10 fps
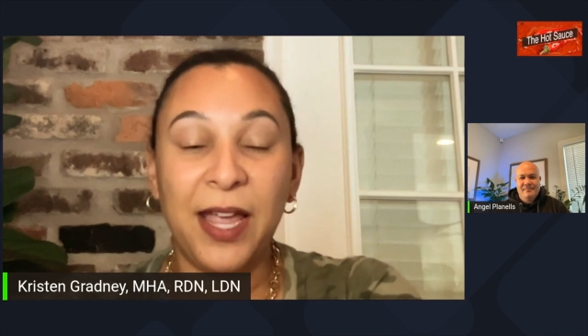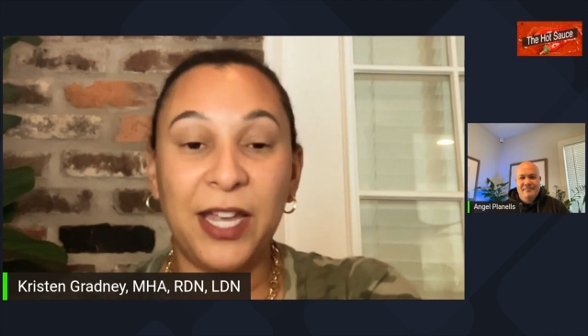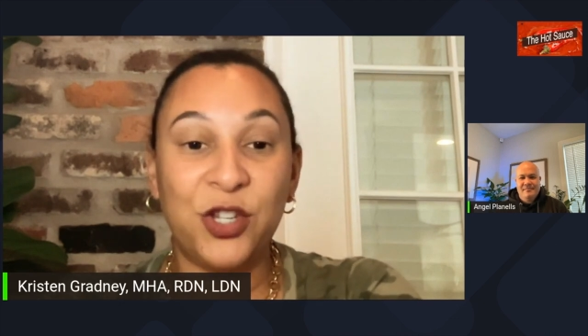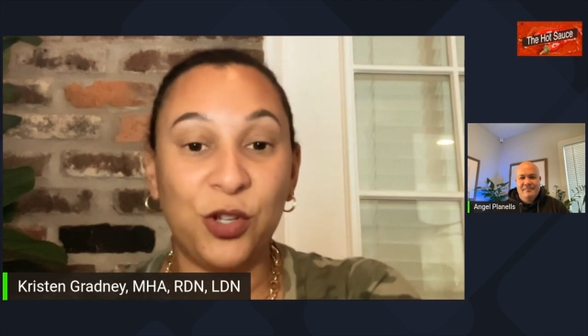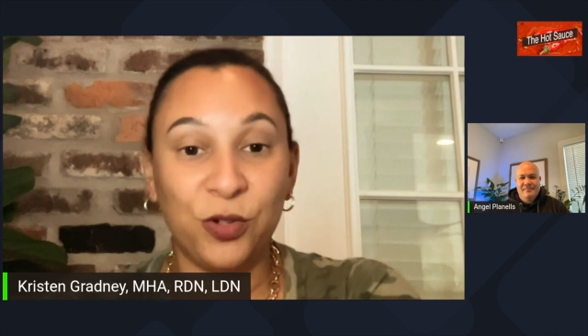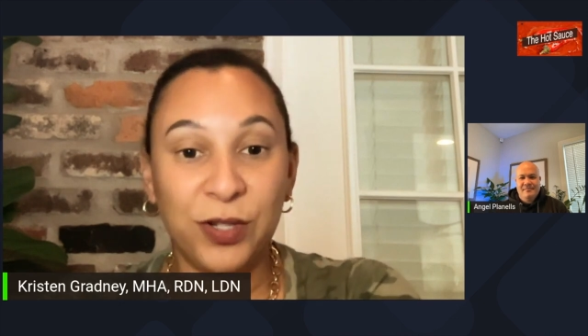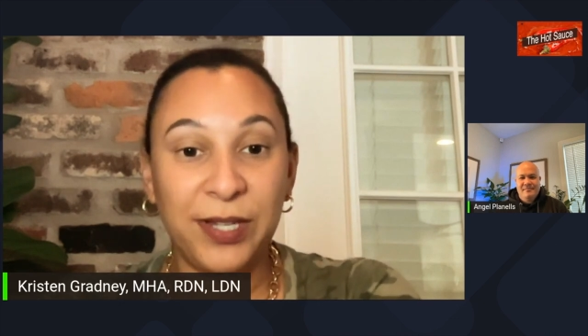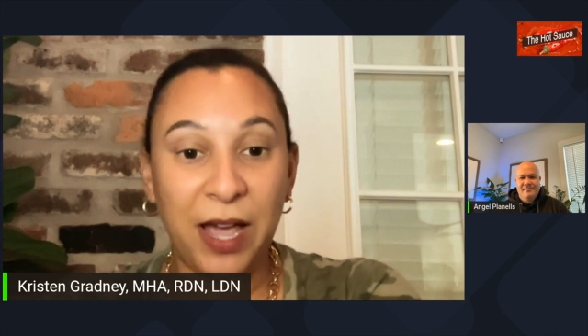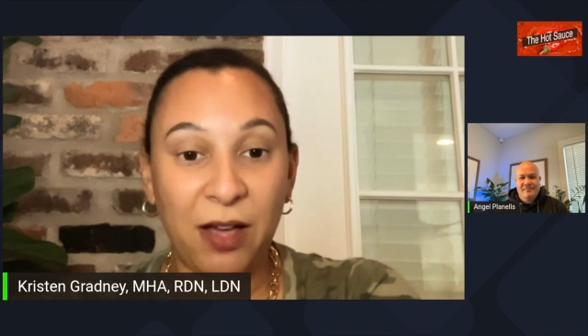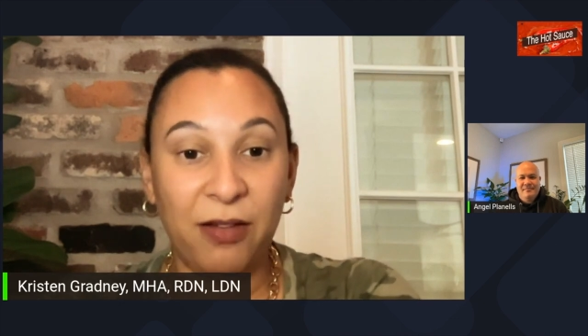in
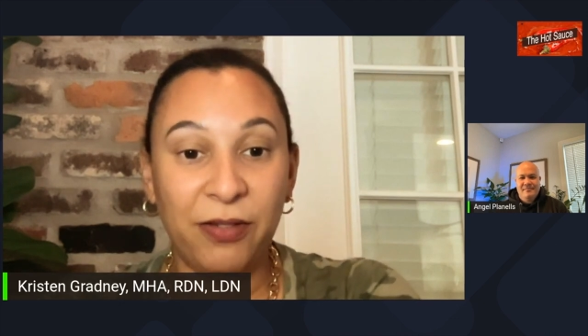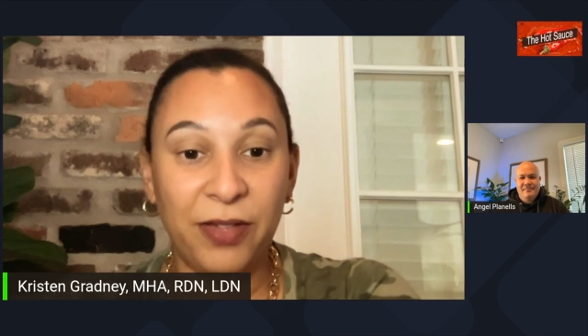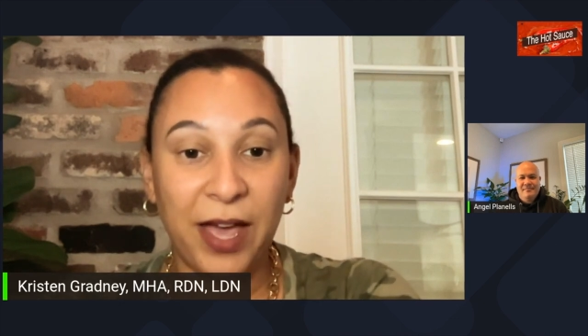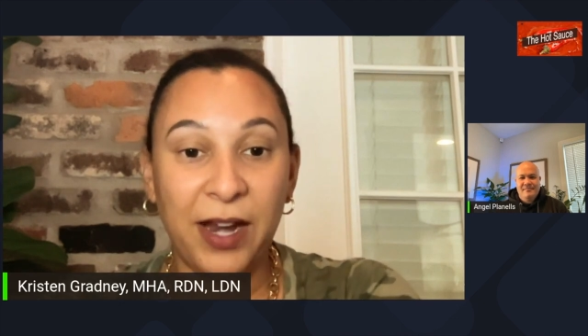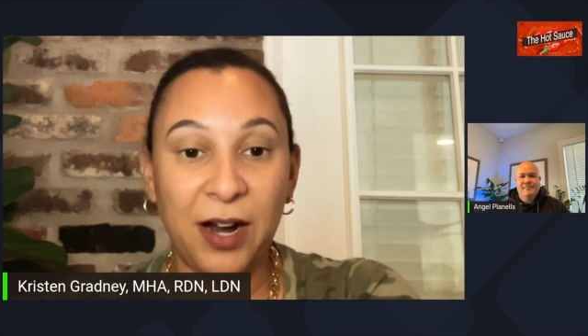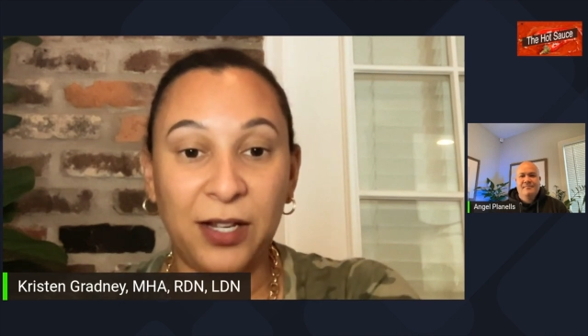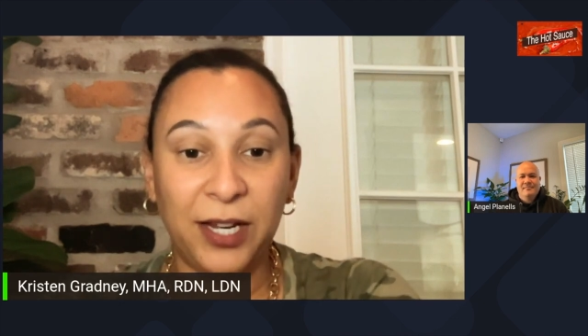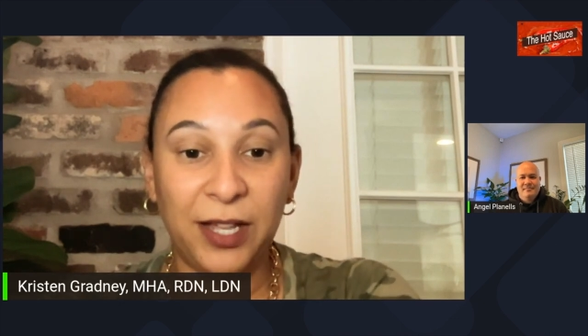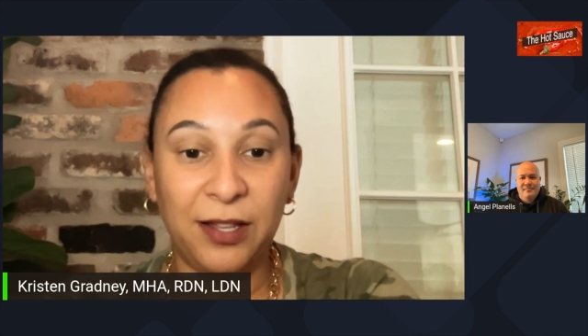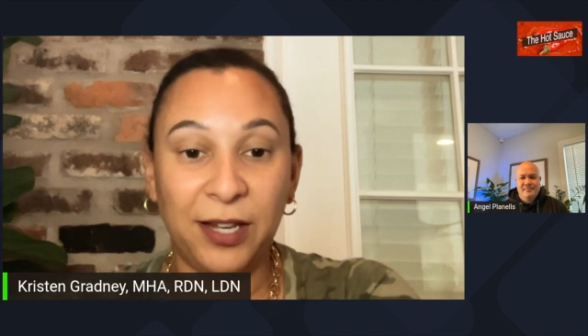Children's Health at Our
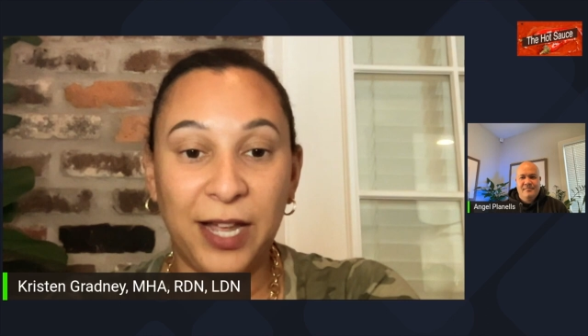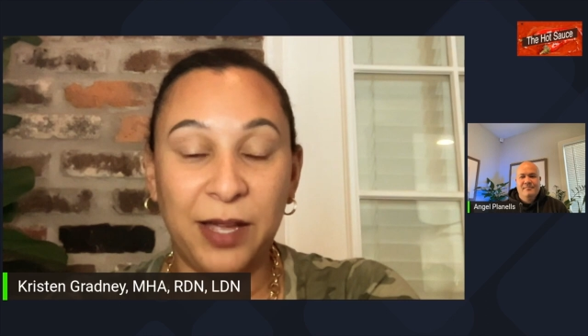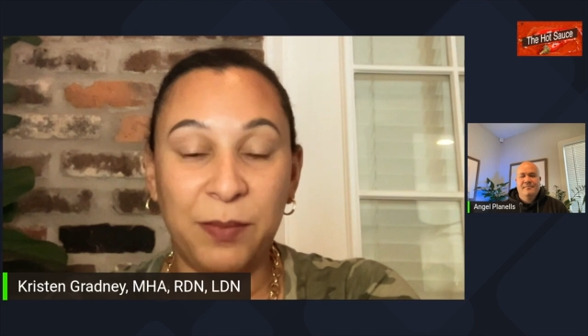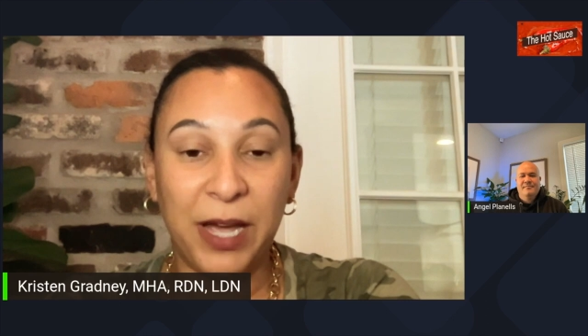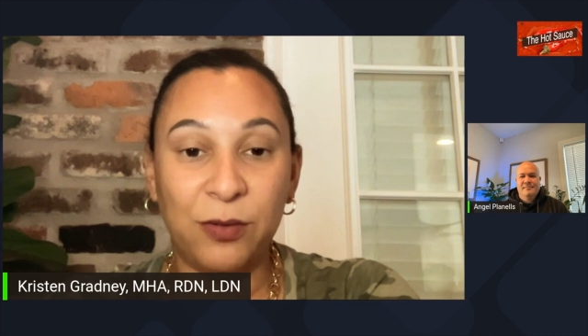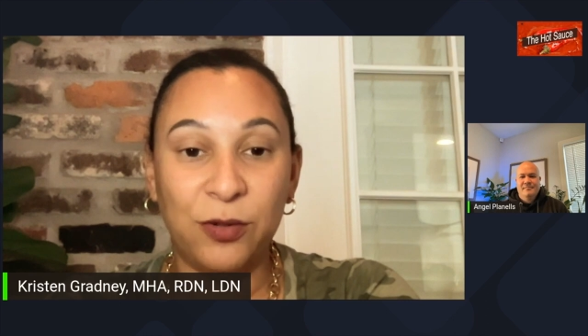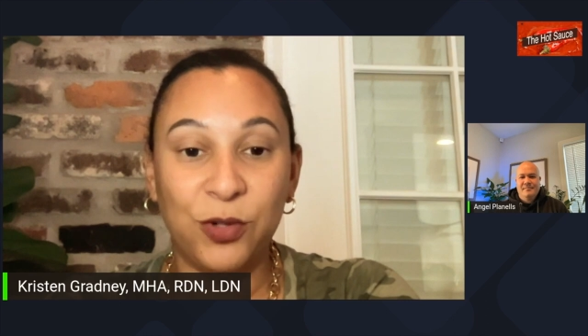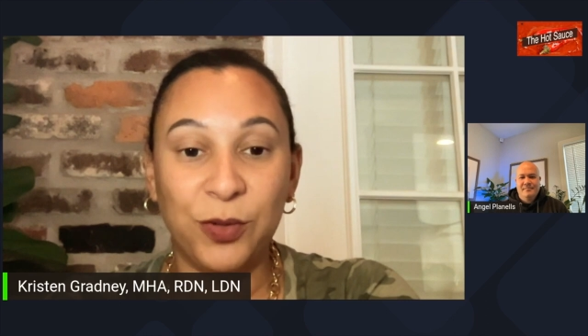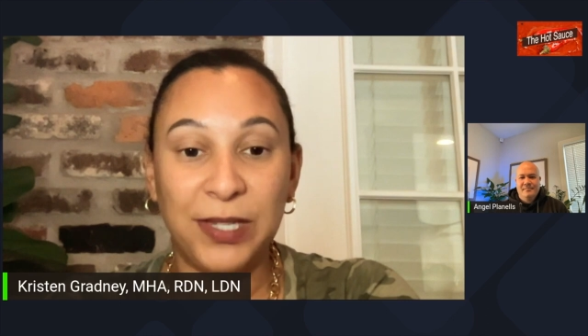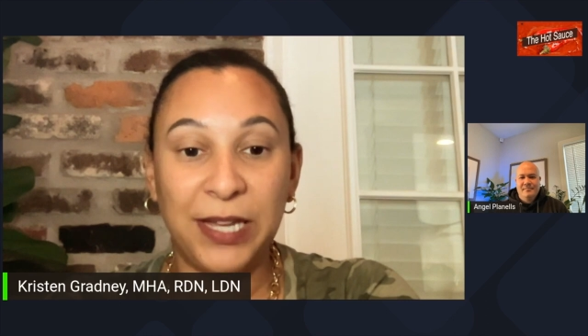Lady of the Lake in Baton
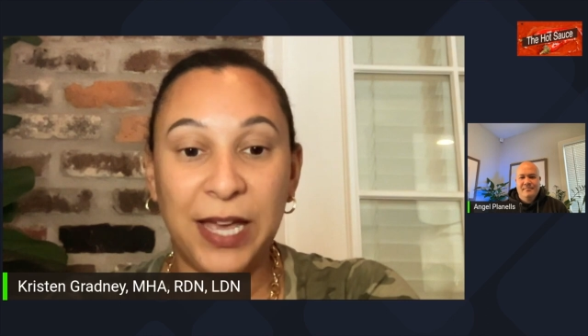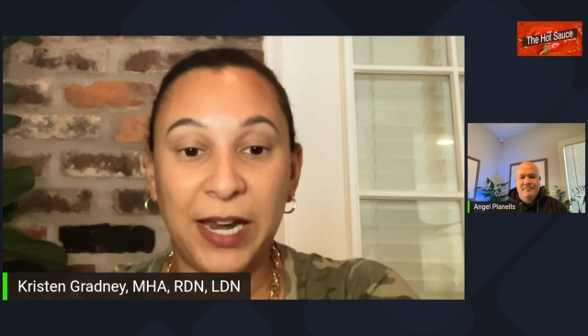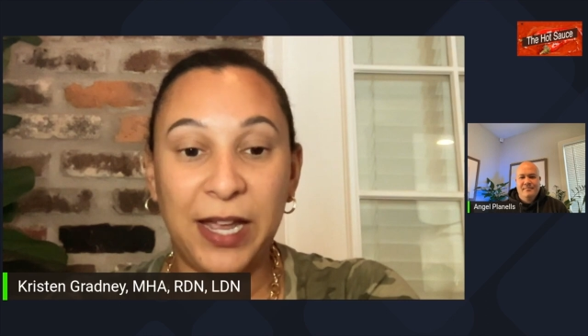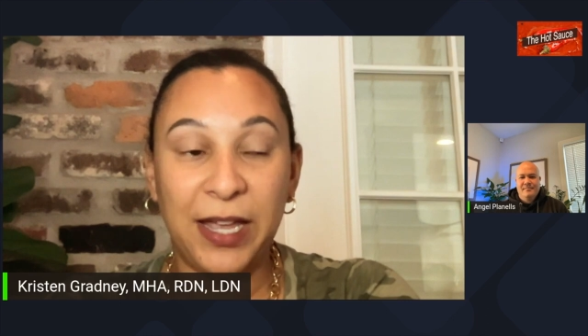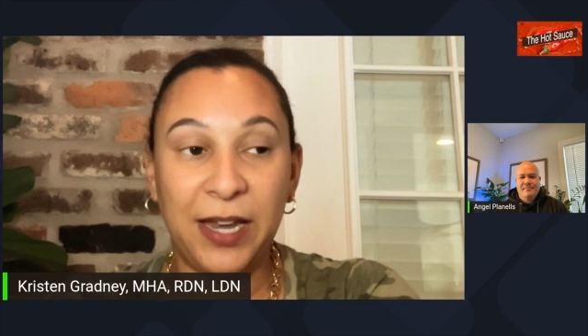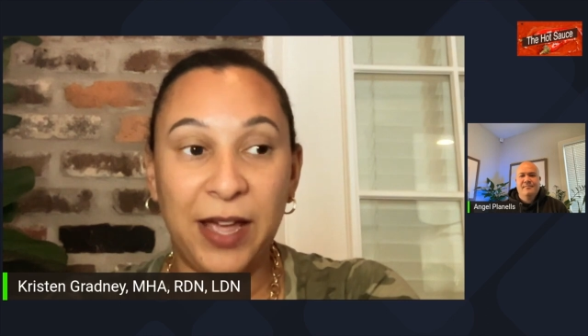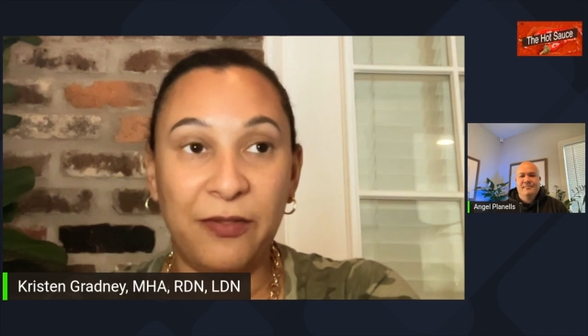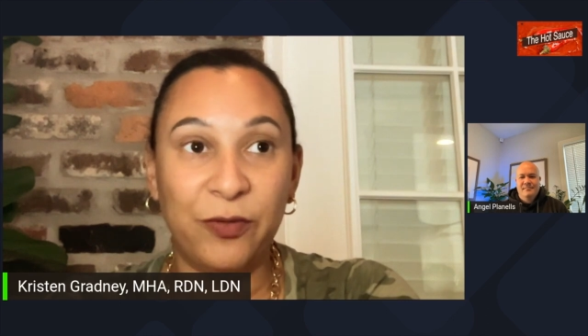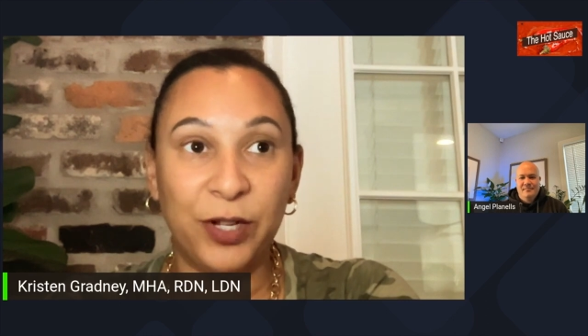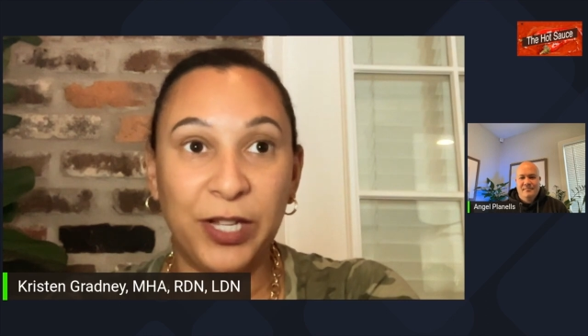Rouge, Louisiana, and
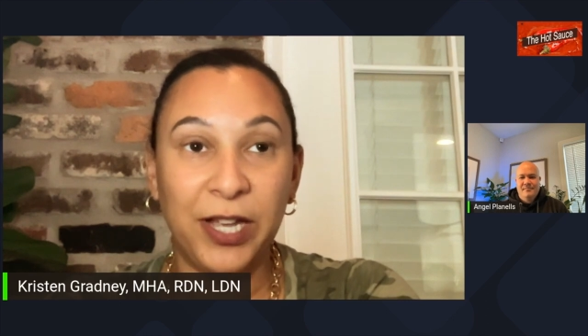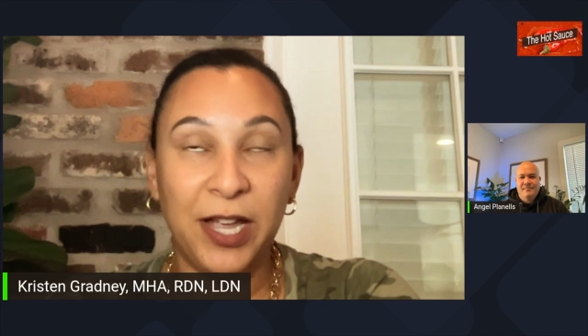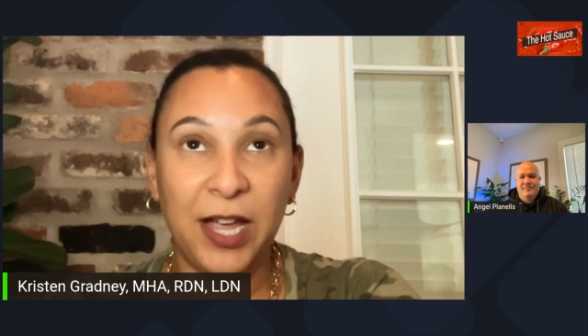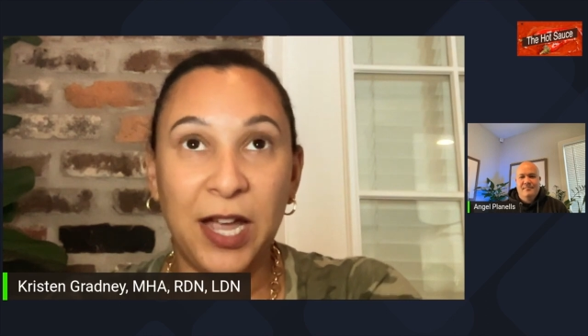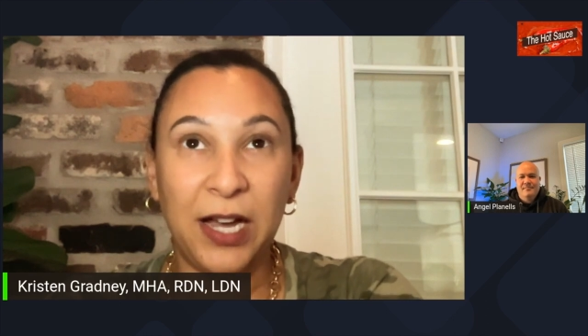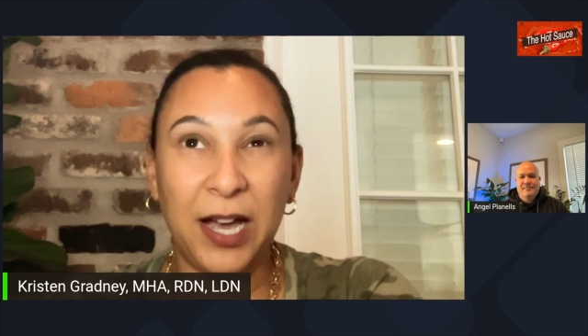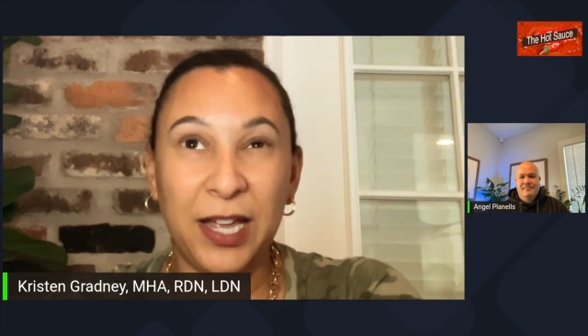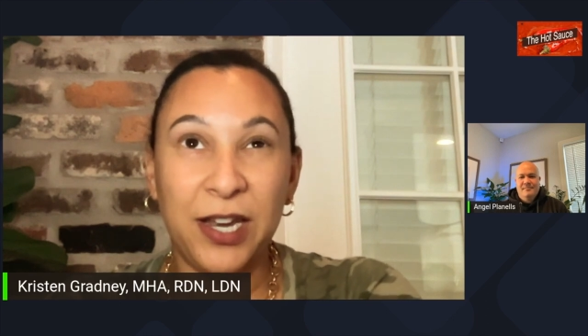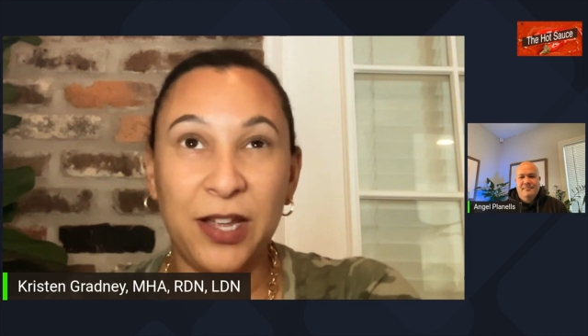have really kind